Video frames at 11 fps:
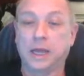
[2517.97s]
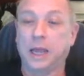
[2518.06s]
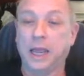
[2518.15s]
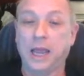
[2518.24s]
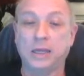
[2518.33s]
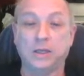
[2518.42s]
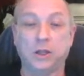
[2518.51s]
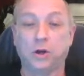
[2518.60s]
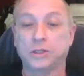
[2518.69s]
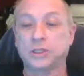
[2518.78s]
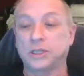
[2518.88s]
It
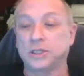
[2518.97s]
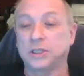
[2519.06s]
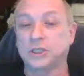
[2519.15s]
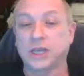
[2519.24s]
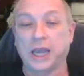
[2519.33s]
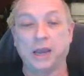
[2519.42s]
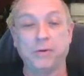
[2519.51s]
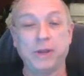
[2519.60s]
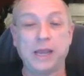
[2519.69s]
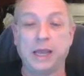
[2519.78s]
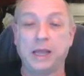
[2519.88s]
looks
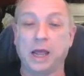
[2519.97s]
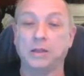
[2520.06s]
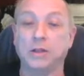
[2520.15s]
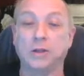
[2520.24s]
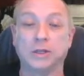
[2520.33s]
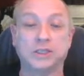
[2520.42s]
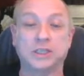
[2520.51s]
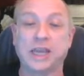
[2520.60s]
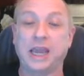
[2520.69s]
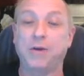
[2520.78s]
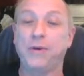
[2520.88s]
scary
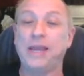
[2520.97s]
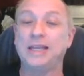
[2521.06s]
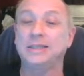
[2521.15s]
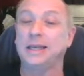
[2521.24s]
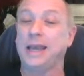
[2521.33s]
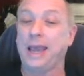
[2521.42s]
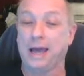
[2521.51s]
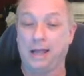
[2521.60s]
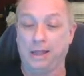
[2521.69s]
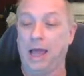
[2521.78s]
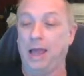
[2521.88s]
as
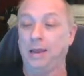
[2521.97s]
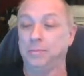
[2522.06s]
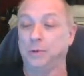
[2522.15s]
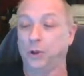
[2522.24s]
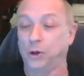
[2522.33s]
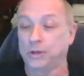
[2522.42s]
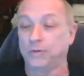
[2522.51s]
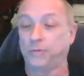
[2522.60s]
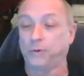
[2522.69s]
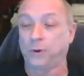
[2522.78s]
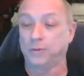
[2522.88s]
hell. I'm looking
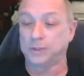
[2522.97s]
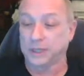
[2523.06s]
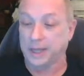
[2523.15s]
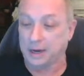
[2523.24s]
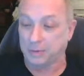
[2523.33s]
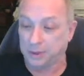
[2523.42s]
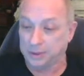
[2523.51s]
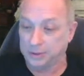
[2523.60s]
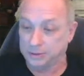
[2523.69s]
forward to that one.